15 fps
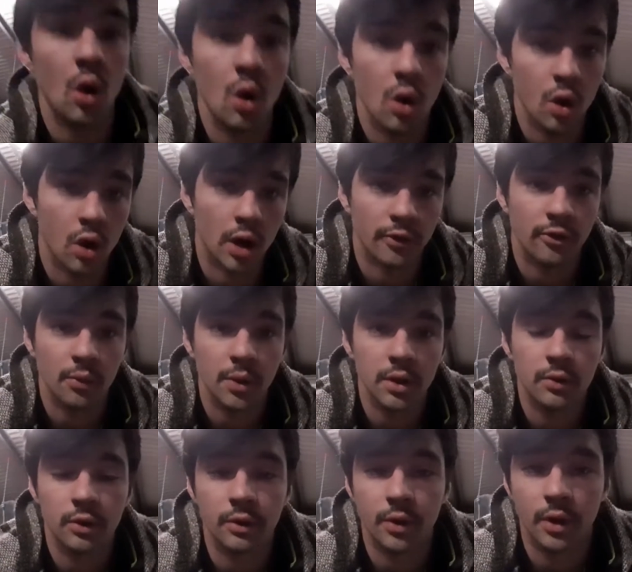All right, so what
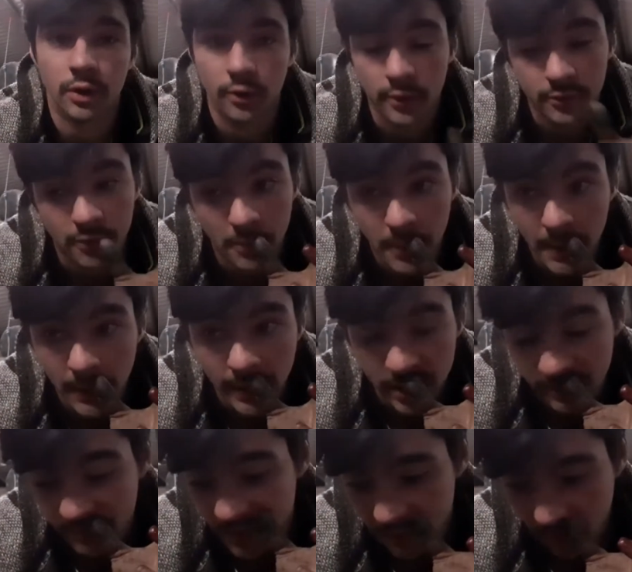you really want to do is you want to
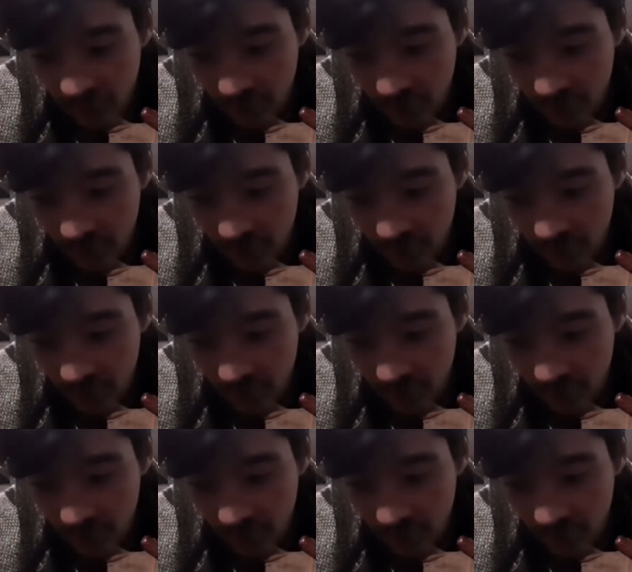leave this